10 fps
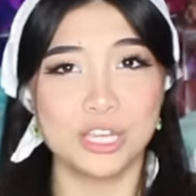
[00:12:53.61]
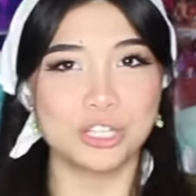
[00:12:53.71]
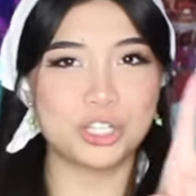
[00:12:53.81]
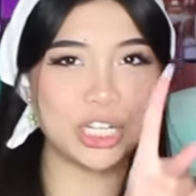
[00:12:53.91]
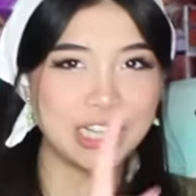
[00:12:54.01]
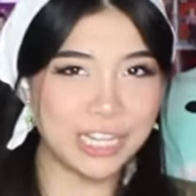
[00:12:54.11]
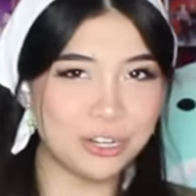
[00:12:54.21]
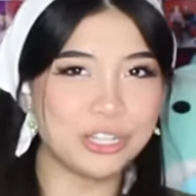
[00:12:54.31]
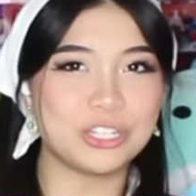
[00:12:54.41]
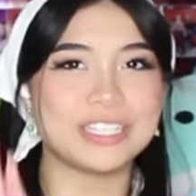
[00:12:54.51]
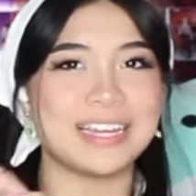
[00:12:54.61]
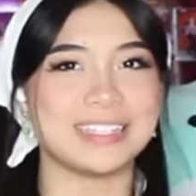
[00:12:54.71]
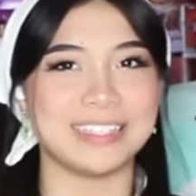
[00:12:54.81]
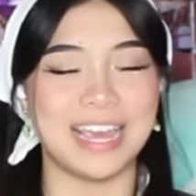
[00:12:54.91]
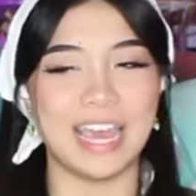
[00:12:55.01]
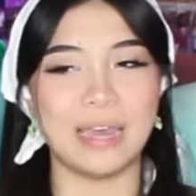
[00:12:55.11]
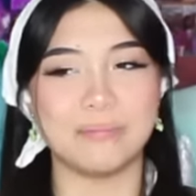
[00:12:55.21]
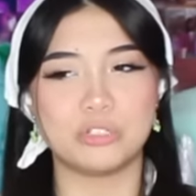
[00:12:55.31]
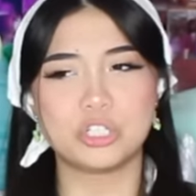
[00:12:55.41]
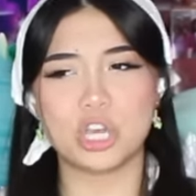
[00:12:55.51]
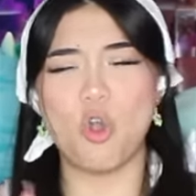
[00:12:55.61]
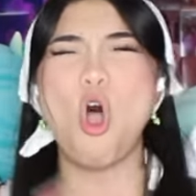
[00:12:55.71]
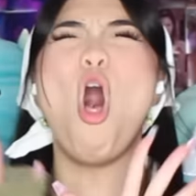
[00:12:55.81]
She literally just said his name. She's like,